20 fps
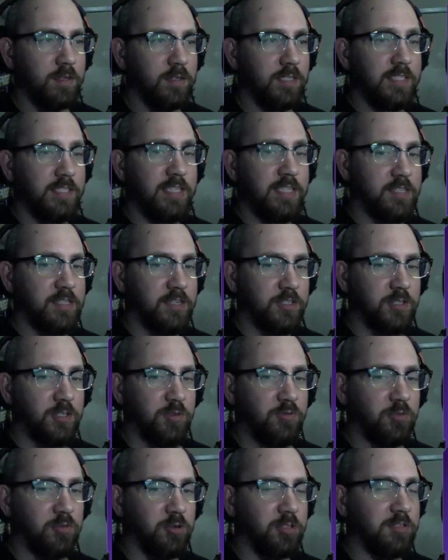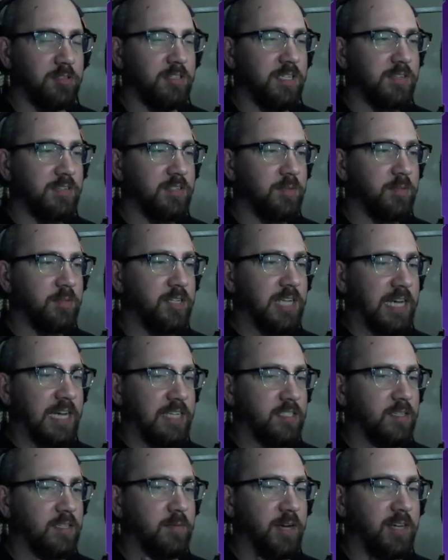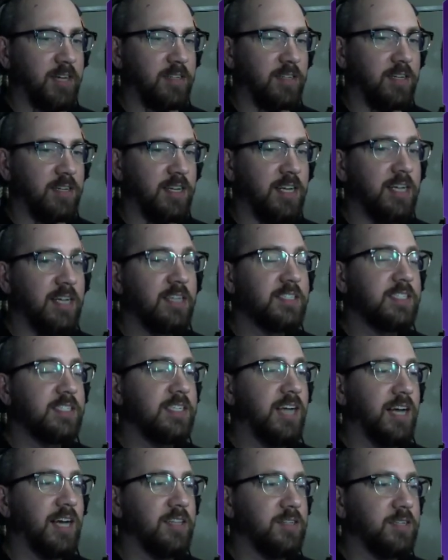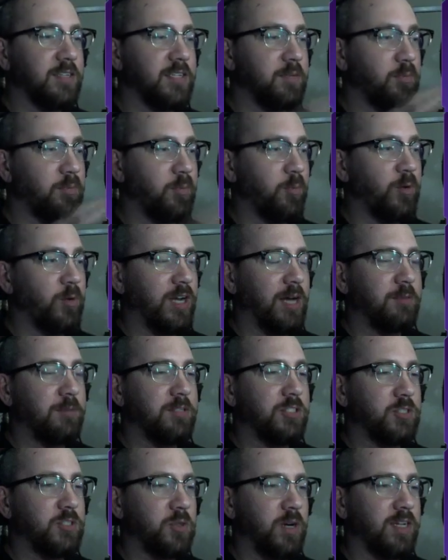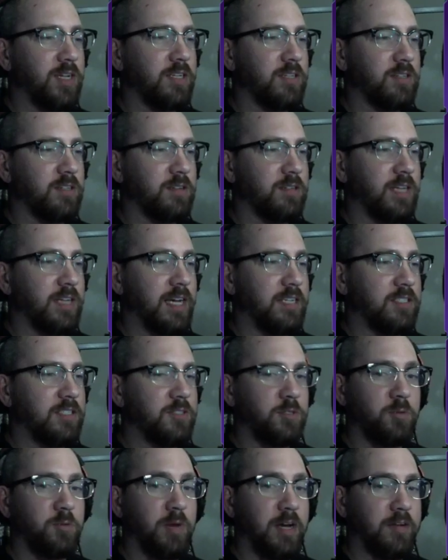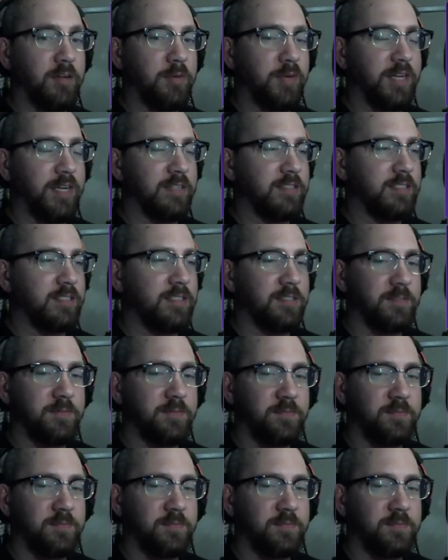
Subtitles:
Is that there so foreigners have something to ask about? See, I look at when I was trying to learn how to use roundabouts.